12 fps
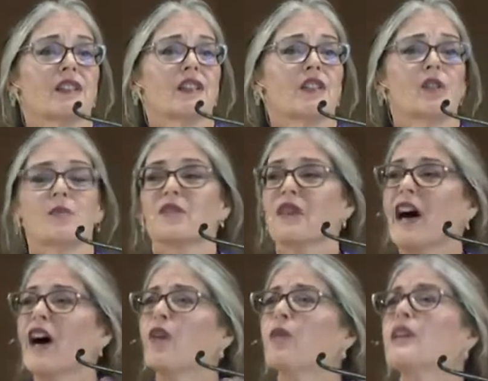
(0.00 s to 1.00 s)
in terms of
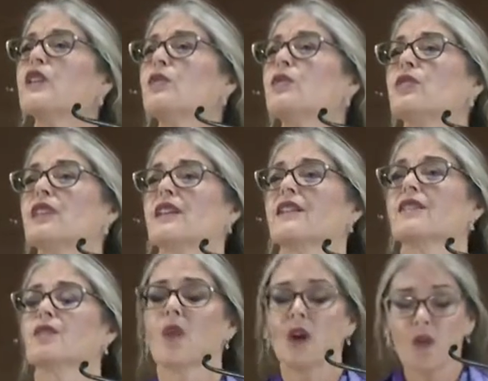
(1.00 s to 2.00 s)
how we do
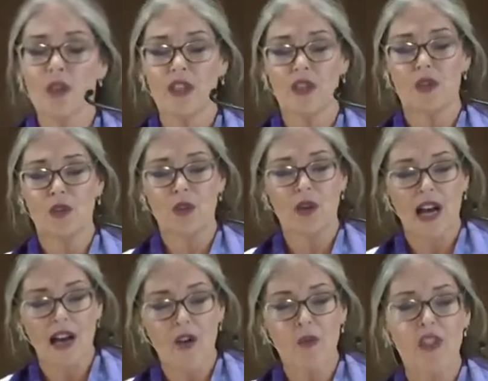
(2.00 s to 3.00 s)
things, what we do,
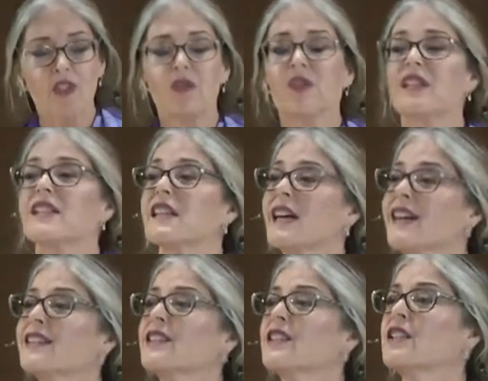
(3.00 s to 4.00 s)
how we do things
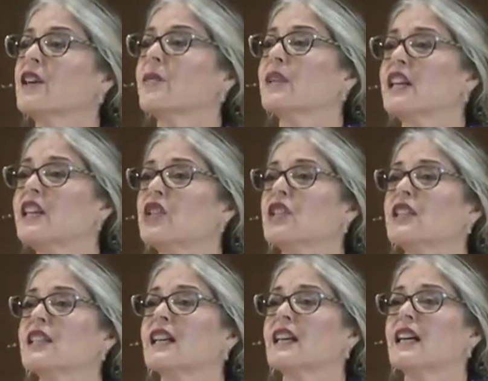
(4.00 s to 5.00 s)
as a
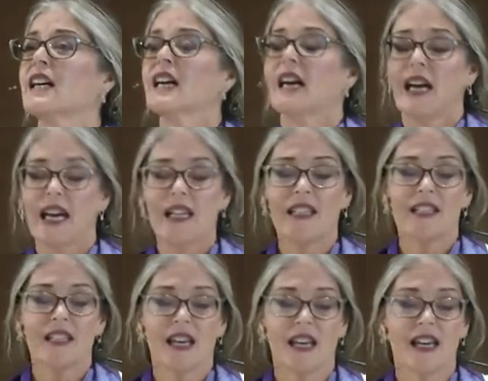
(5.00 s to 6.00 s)
denomination and
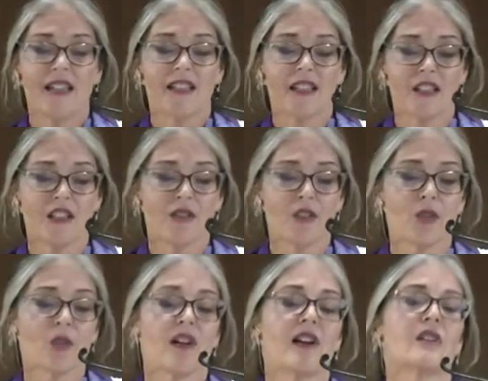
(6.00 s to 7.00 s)
as
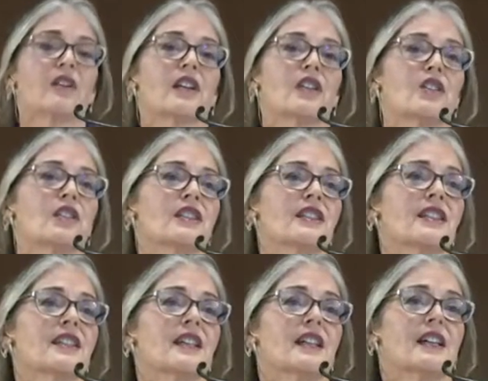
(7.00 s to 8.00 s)
individual
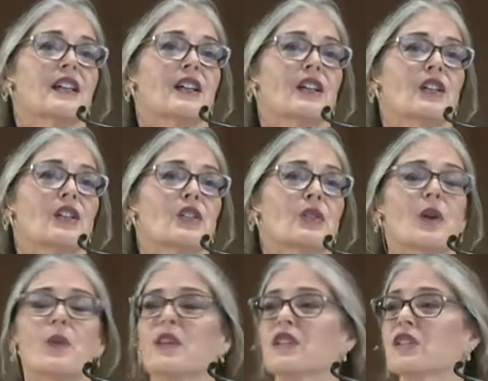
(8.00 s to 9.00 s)
congregations. So
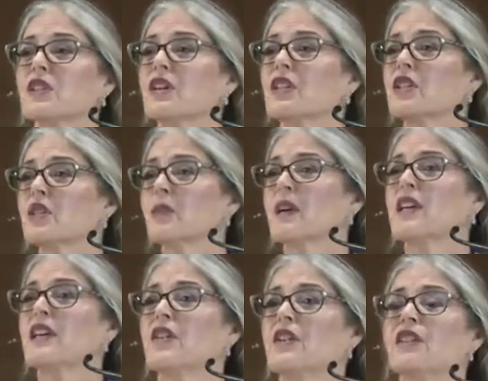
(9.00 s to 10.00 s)
I want to start just by
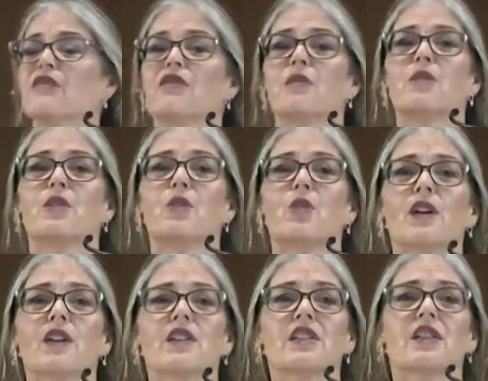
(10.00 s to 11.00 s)
hearing from you,
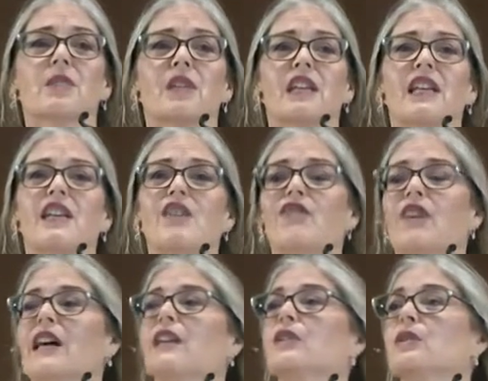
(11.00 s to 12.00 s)
what are some key
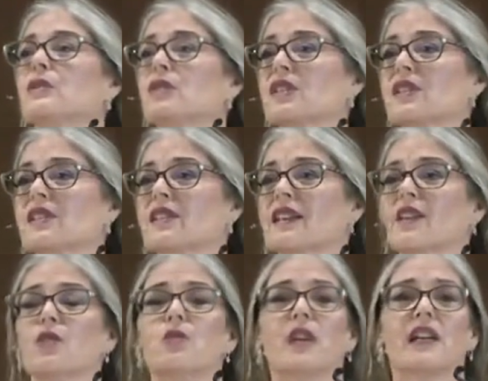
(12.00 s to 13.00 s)
values that
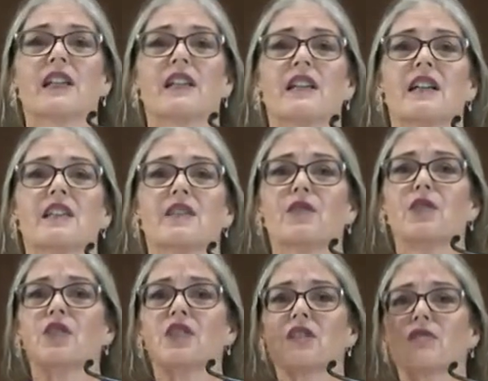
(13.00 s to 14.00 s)
you recognize? If you
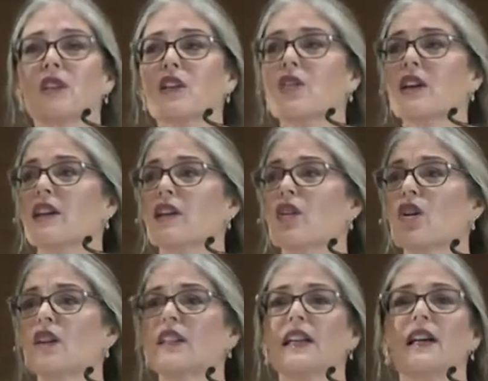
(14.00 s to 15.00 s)
just raise your hand and
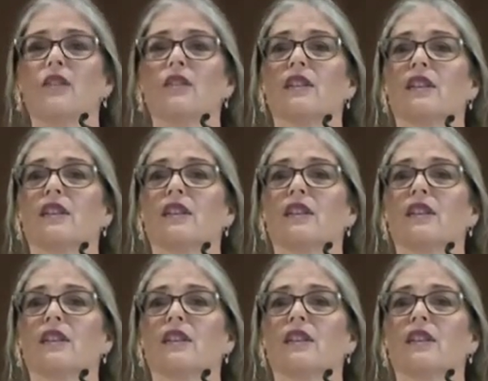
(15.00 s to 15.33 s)
call it out.